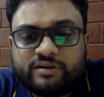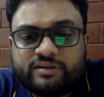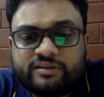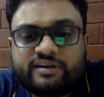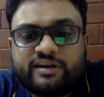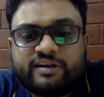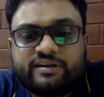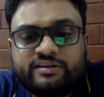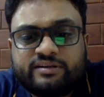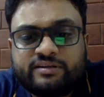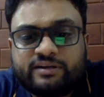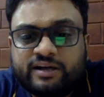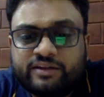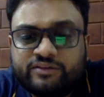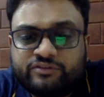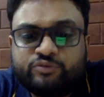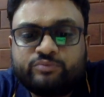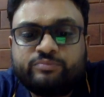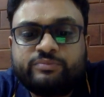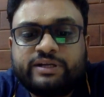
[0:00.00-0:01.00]
kind of
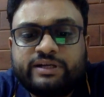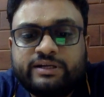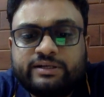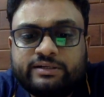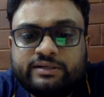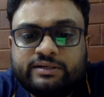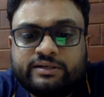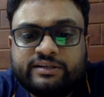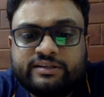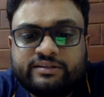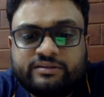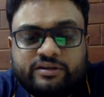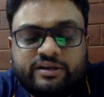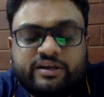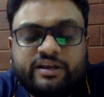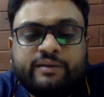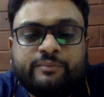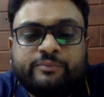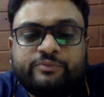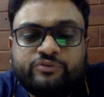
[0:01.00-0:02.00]
assume that
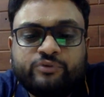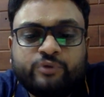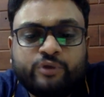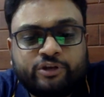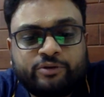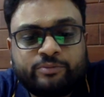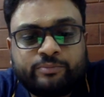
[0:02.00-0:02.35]
Instagram is going to